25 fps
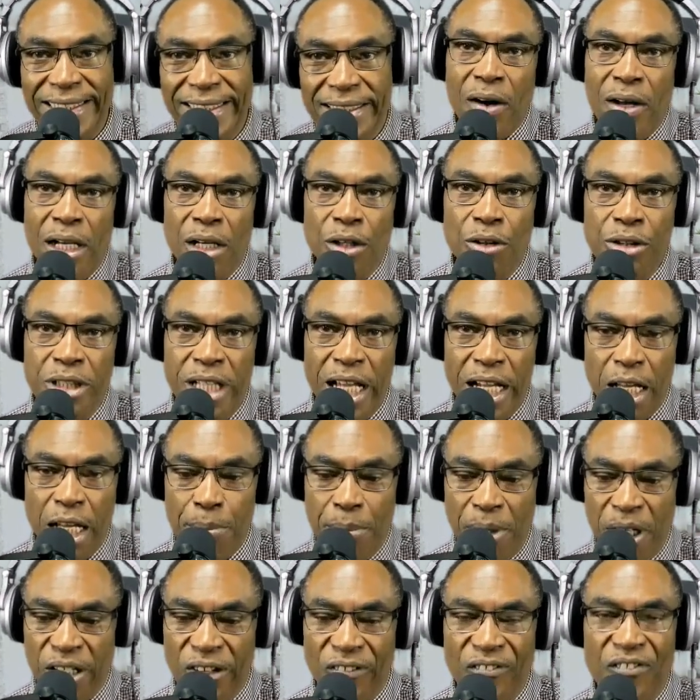Now, I don't take a
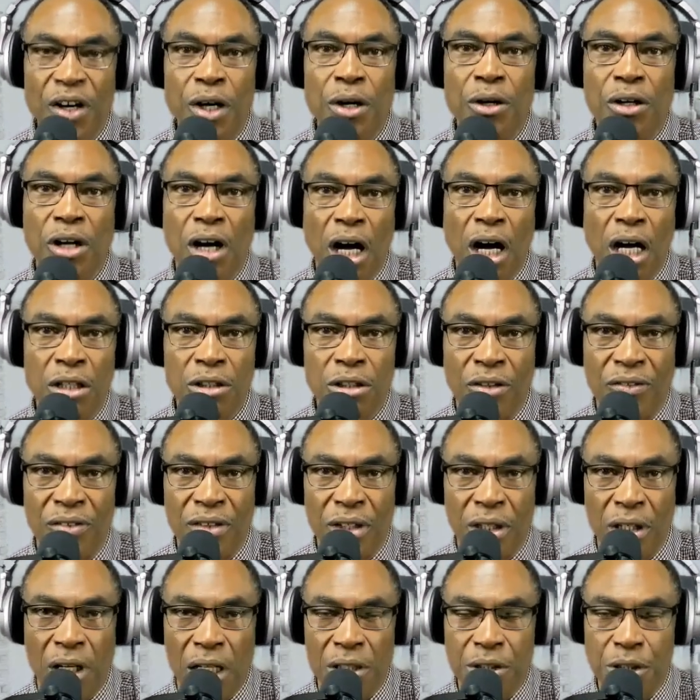bunch of phone calls over
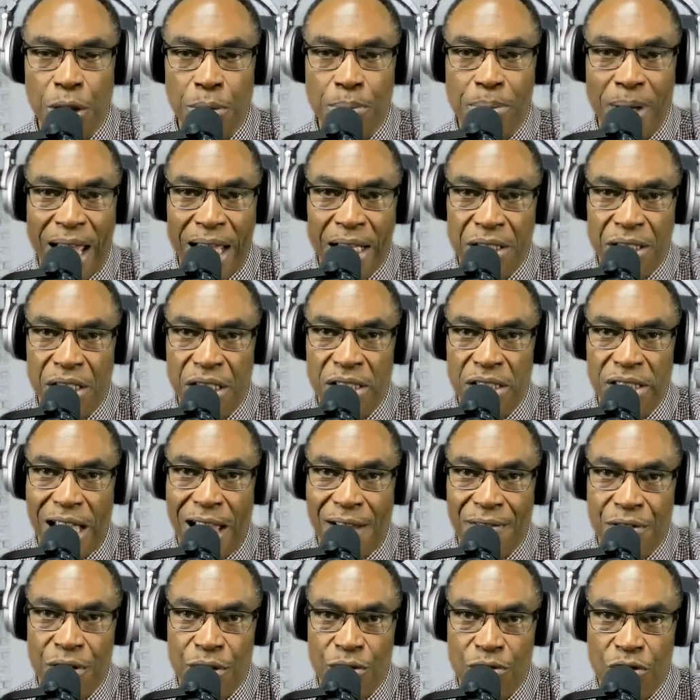the lawsuit packages
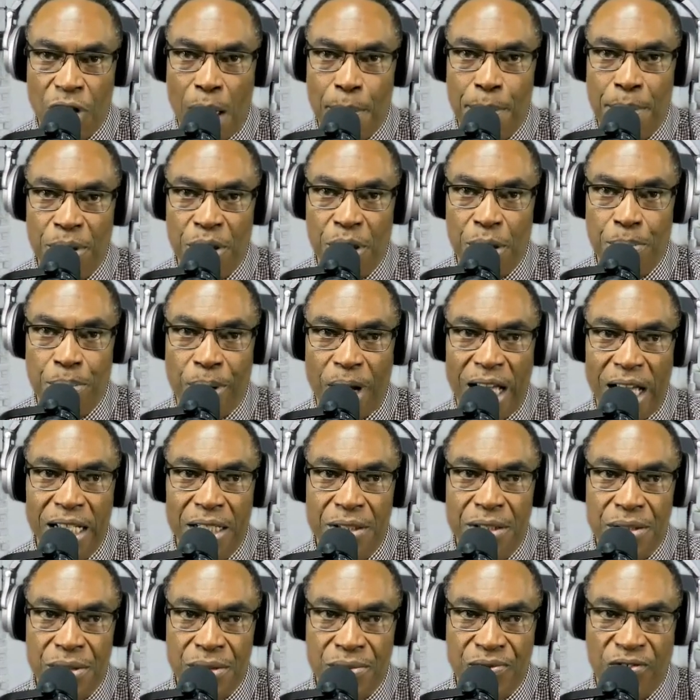after dropping the
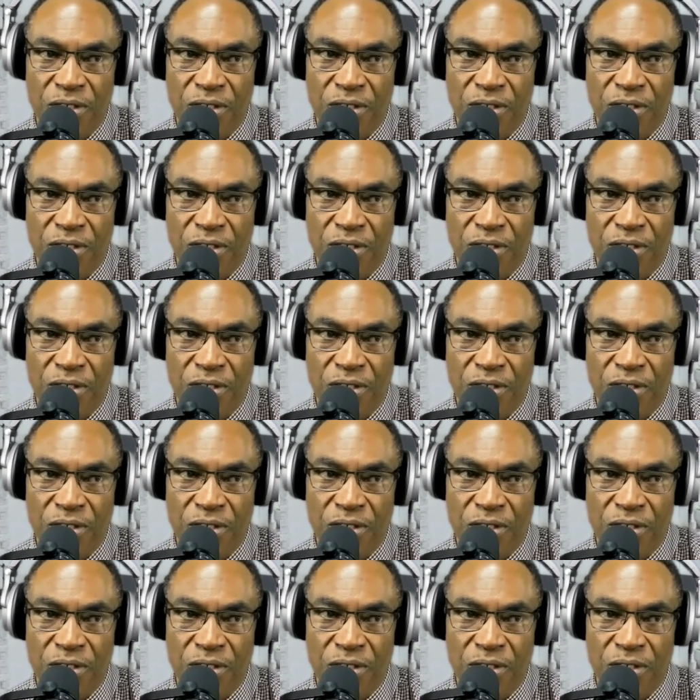price